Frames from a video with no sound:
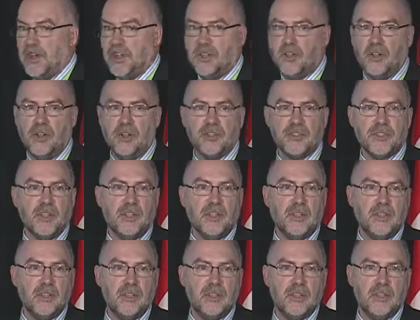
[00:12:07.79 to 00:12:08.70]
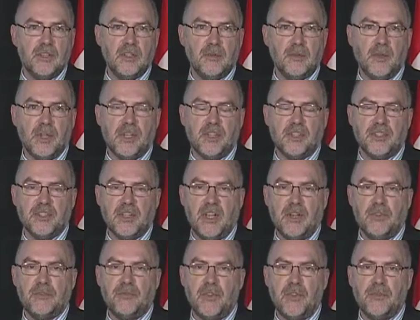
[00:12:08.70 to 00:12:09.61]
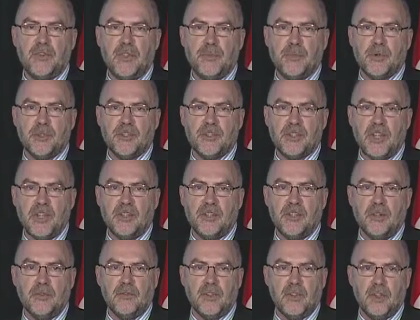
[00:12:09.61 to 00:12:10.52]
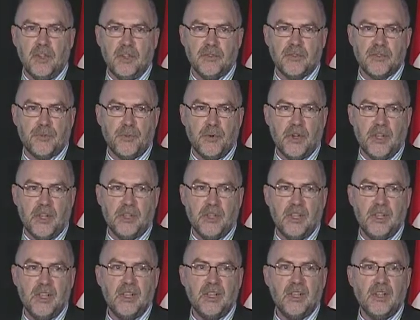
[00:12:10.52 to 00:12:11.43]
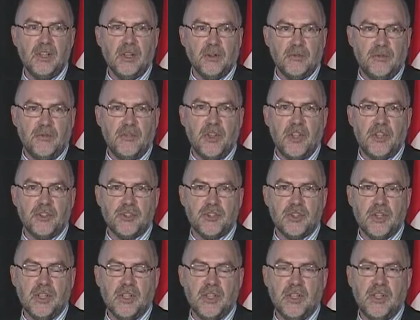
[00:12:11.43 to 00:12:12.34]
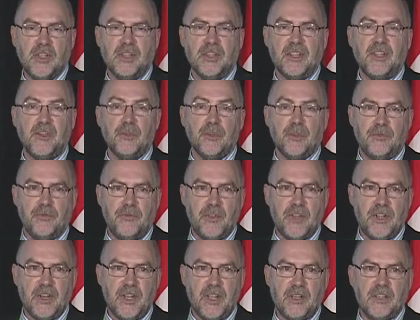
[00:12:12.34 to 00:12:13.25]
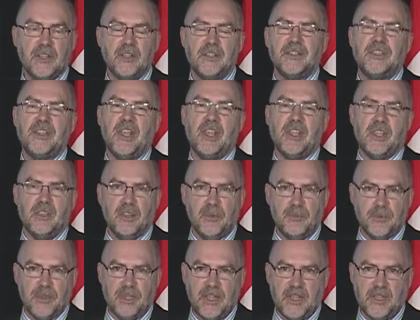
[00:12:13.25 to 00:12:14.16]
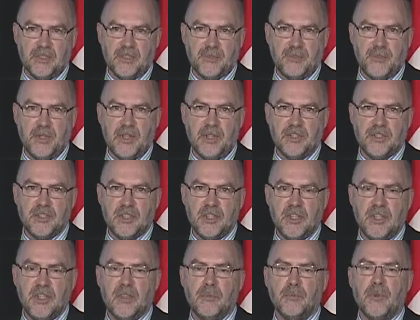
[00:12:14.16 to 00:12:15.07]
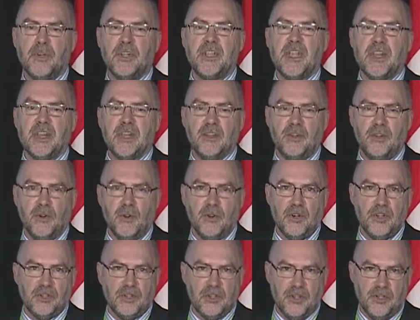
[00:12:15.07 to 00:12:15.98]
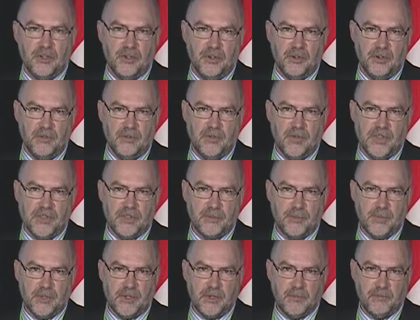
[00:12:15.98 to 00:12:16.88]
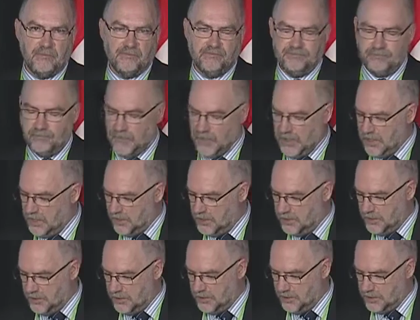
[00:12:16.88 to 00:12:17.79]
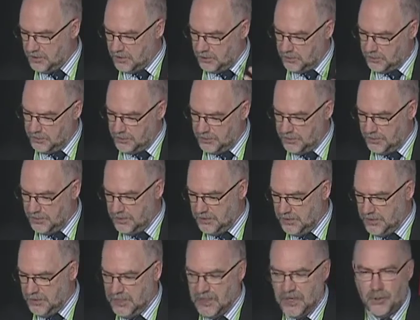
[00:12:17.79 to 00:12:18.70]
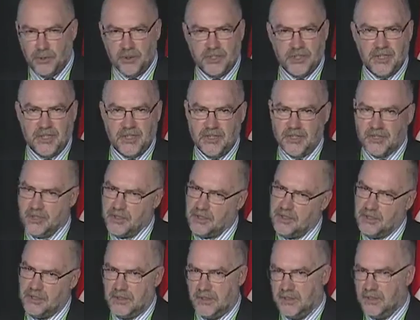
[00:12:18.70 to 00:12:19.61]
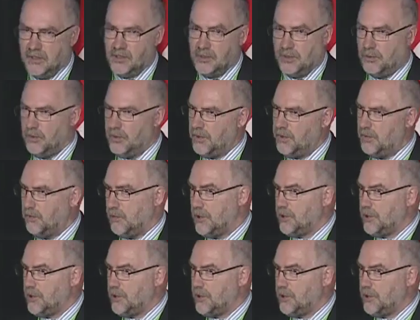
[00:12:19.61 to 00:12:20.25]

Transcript: very costly, because now 50% of the offspring are fish that you're feeding, taking up tank space, but getting no return on investment. So our task, should we